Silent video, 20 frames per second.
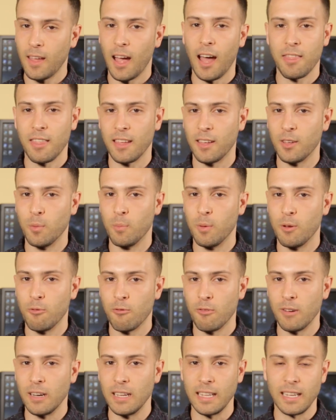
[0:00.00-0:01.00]
I think it would be
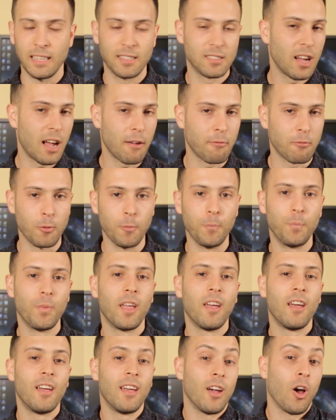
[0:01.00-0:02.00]
really insightful.
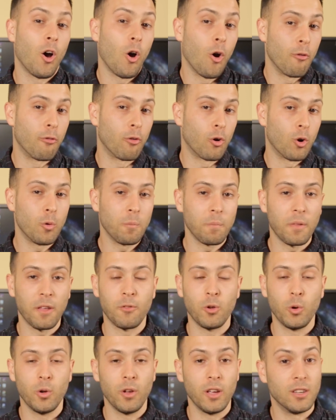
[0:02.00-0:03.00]
Overall,
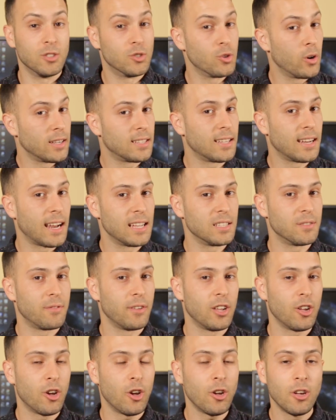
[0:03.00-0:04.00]
if you enjoyed today's
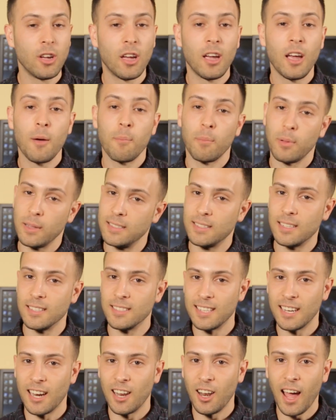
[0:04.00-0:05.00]
video, please
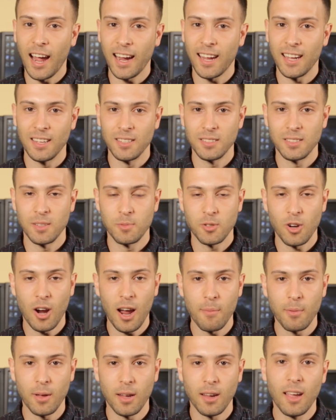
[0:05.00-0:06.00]
consider liking and
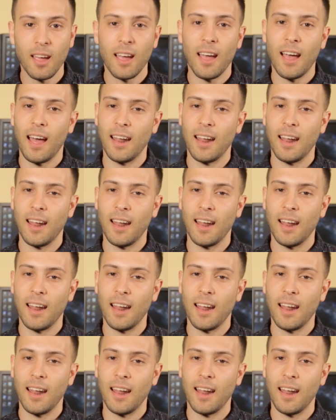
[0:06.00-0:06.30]
subscribing.